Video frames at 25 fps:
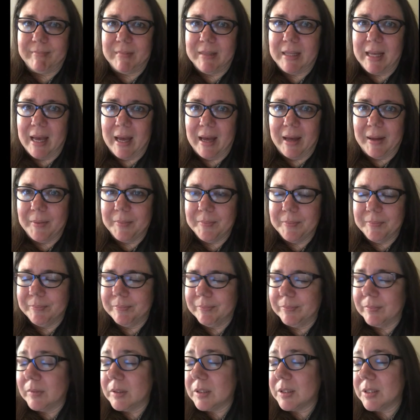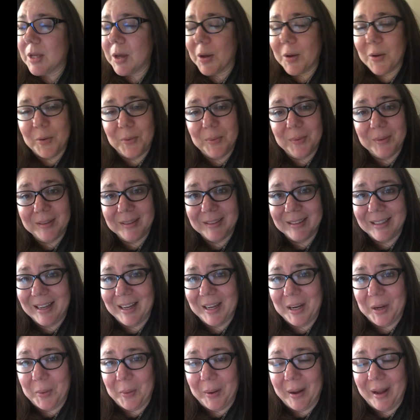yeah. So
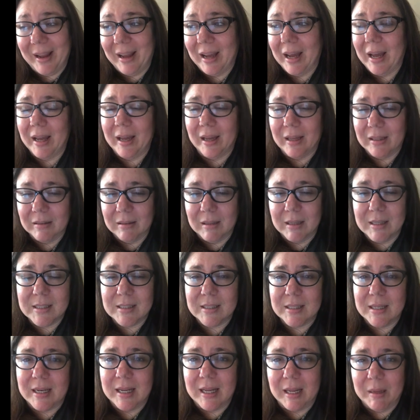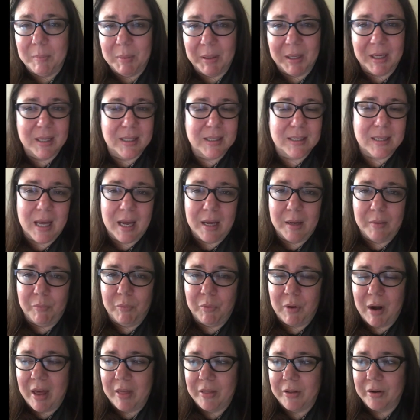anyway, I unlisted it because I'd
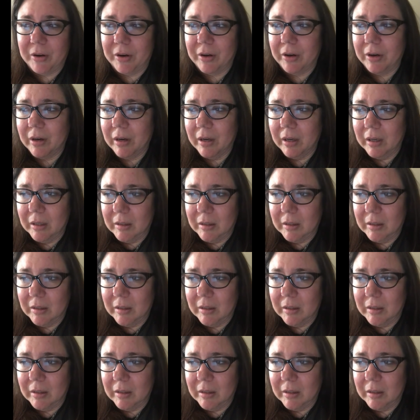rather,